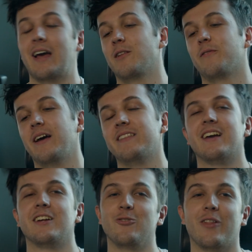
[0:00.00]
And the fact
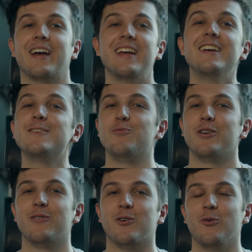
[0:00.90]
I can do that is
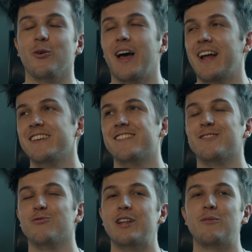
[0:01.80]
pretty cool, and it's
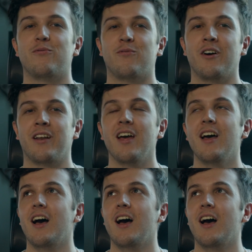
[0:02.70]
just really fun.